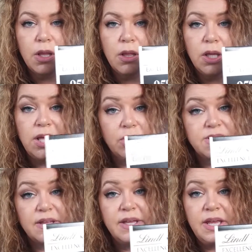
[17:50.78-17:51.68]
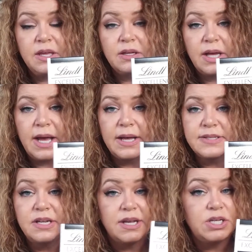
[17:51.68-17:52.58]
Ghirardelli has a
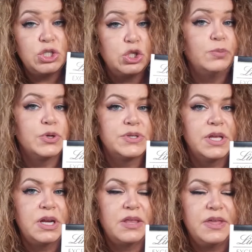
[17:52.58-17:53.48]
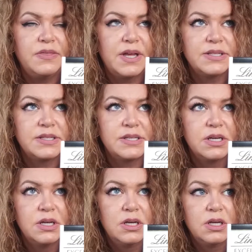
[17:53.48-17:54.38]
92%. I think that's
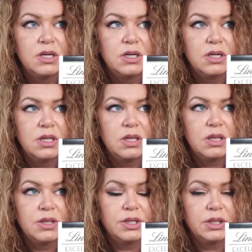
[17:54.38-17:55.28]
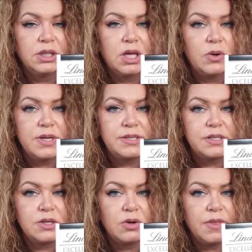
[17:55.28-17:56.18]
the lowest,
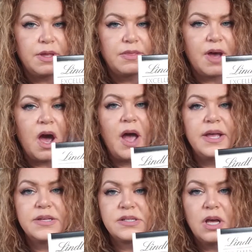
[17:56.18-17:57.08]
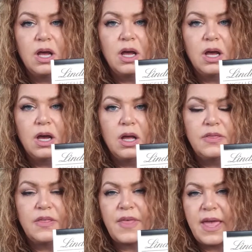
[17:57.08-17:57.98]
or the highest that
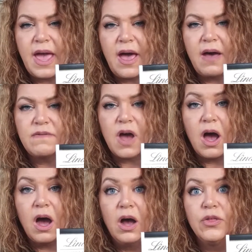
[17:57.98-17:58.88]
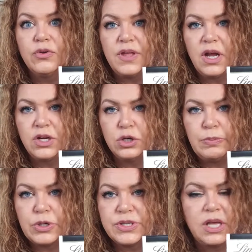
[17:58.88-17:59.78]
they have other than
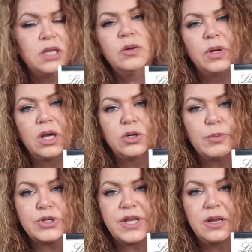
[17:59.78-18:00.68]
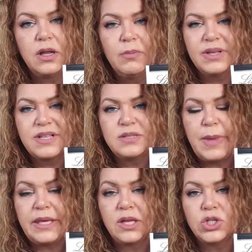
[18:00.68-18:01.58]
100%. You don't want 100%, because that's
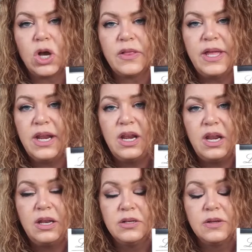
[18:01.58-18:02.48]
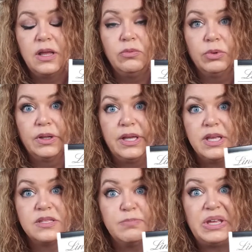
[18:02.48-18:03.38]
baking chocolate, and it really is
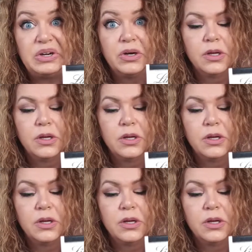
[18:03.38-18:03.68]
bitter.